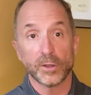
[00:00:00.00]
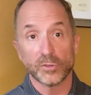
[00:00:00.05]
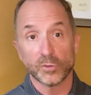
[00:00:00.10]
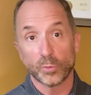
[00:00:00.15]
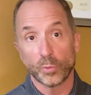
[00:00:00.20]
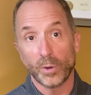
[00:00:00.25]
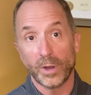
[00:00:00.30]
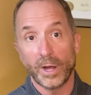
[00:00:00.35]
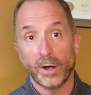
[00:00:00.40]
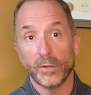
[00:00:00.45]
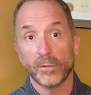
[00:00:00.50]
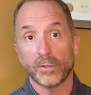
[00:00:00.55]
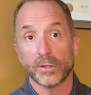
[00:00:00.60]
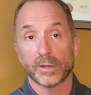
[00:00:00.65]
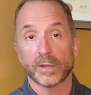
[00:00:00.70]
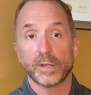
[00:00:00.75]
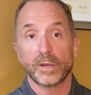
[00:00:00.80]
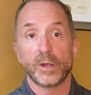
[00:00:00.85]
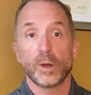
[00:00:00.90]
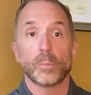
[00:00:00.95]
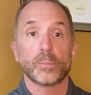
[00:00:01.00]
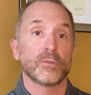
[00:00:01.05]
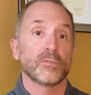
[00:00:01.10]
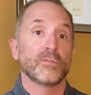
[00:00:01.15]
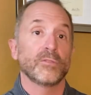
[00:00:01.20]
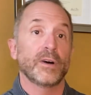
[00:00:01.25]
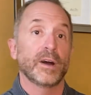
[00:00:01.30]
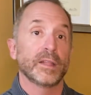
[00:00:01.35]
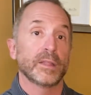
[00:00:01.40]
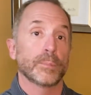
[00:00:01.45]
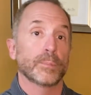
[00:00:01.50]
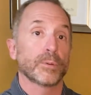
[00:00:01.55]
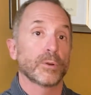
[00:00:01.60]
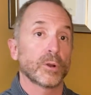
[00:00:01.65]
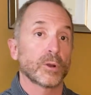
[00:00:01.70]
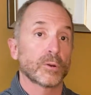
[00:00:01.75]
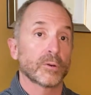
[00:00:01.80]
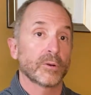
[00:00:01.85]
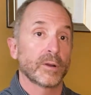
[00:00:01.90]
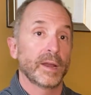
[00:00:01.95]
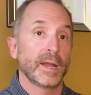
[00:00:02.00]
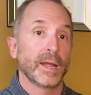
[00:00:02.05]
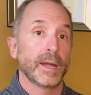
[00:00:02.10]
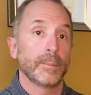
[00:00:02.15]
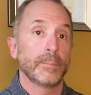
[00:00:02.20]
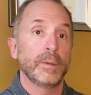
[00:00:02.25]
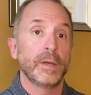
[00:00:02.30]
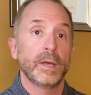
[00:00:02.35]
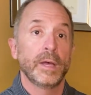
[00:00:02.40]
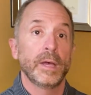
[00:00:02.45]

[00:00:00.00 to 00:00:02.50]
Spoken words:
as well that can help you find the program